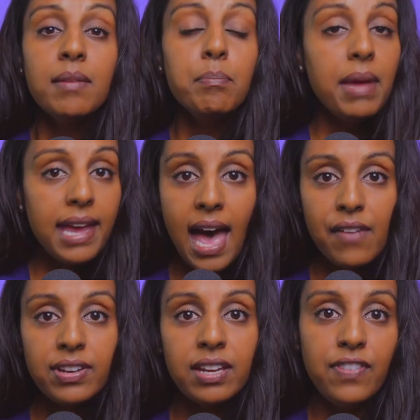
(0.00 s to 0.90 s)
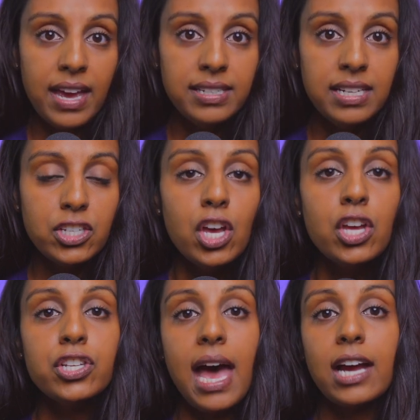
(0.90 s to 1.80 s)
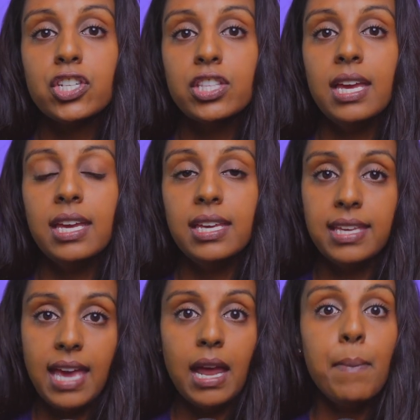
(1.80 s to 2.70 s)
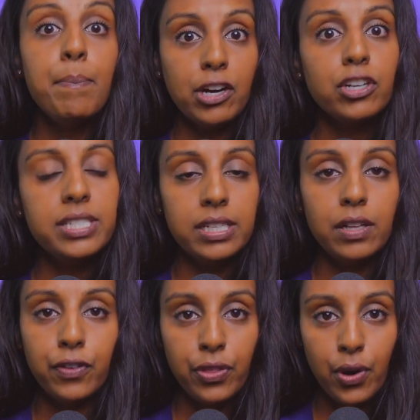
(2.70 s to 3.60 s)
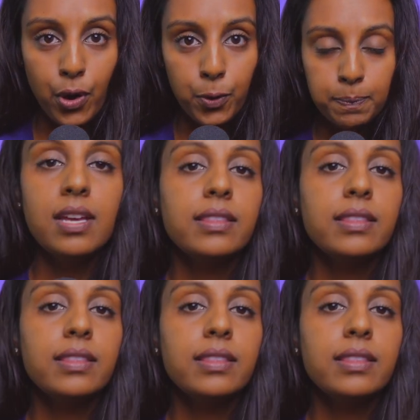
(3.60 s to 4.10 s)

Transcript: may have an advantage to actually get a better deal for the home.